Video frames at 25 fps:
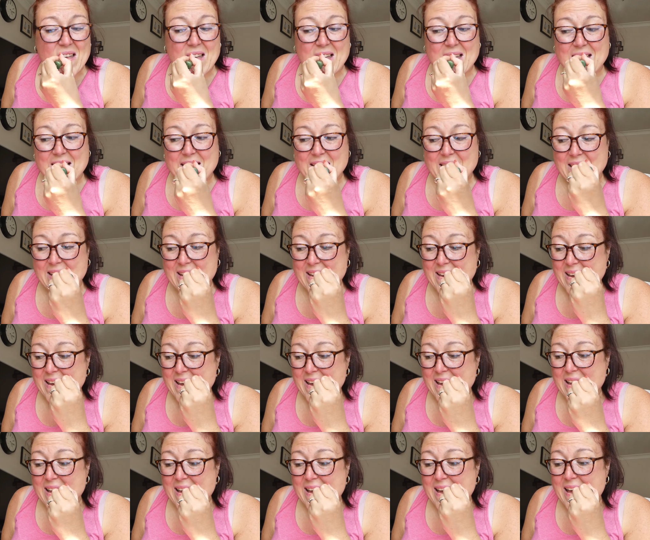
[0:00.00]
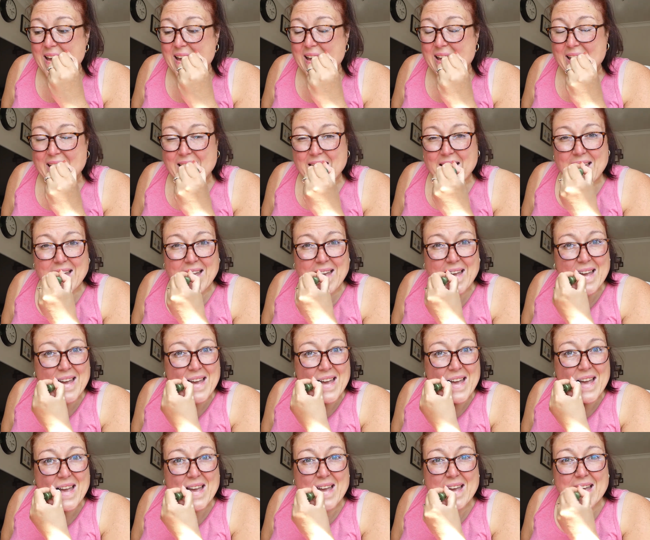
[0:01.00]

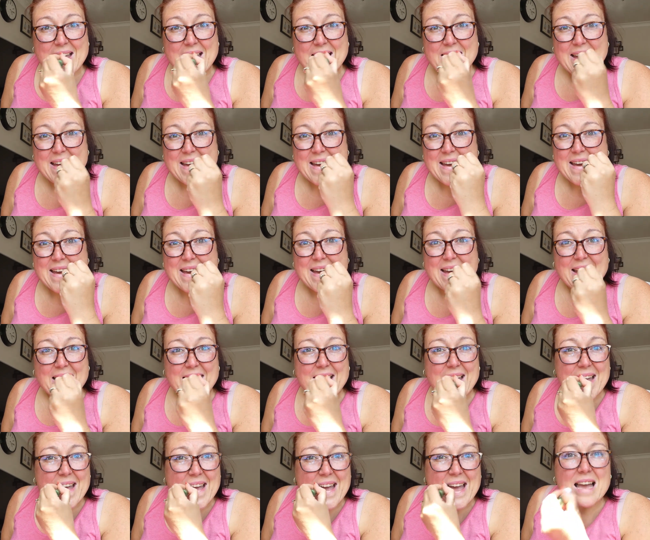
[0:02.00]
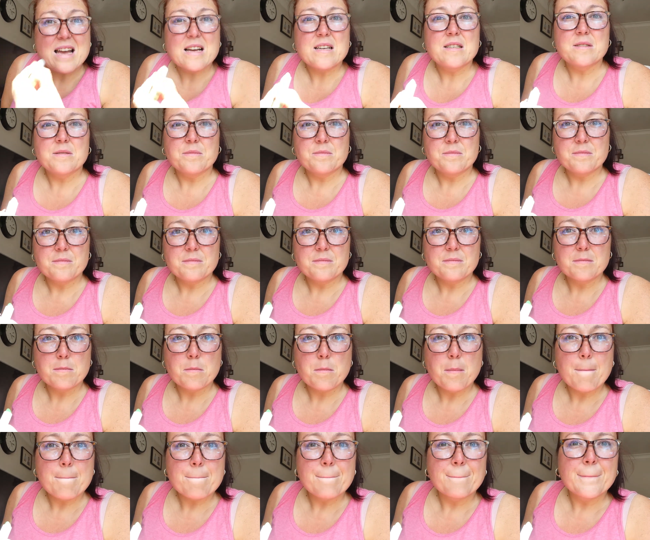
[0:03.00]

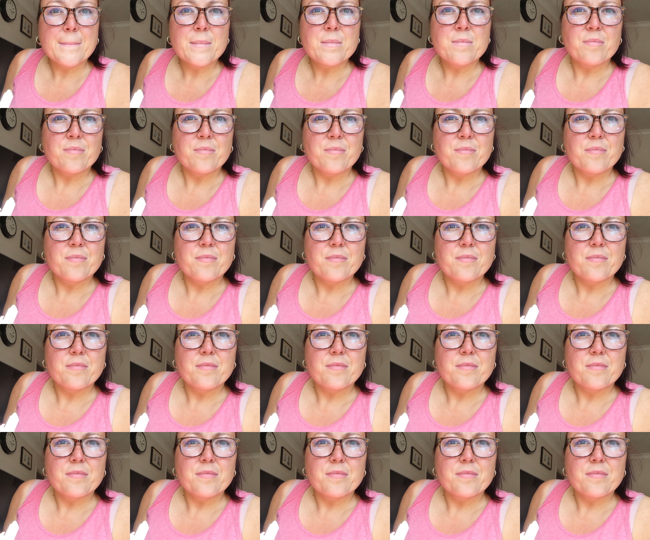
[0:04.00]
Nothing is said.